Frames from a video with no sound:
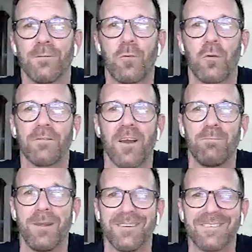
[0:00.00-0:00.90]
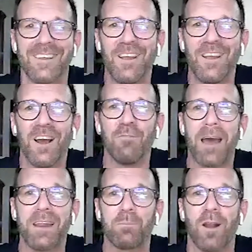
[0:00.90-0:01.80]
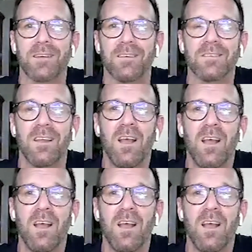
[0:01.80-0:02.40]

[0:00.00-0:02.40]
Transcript: 45 minutes of batting practice.